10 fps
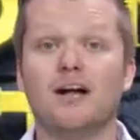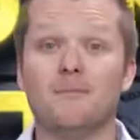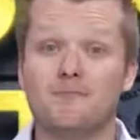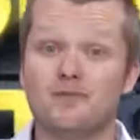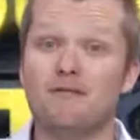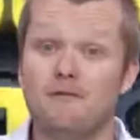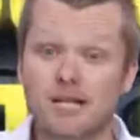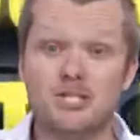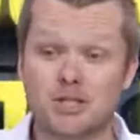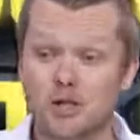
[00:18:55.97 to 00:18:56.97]
The
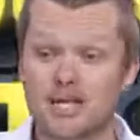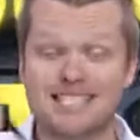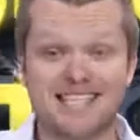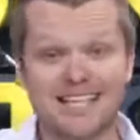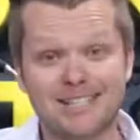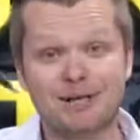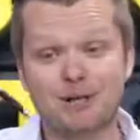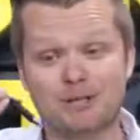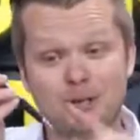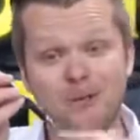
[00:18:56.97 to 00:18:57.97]
feature is the
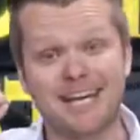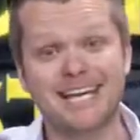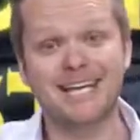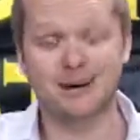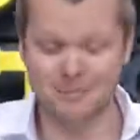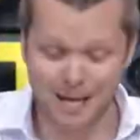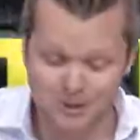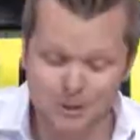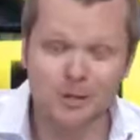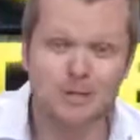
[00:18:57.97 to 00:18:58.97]
clicker so the ink comes out
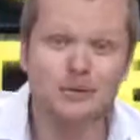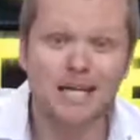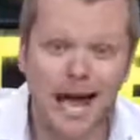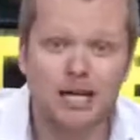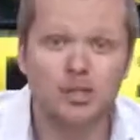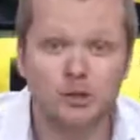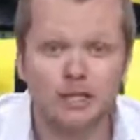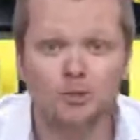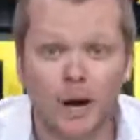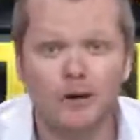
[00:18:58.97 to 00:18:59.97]
so that you can
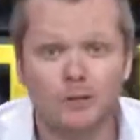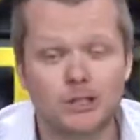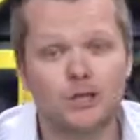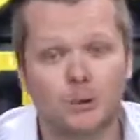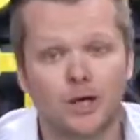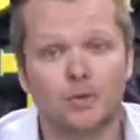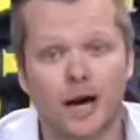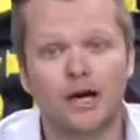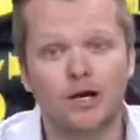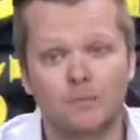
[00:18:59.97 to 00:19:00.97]
actually write what you want to
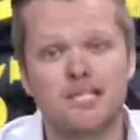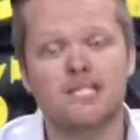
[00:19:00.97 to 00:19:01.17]
write on a piece of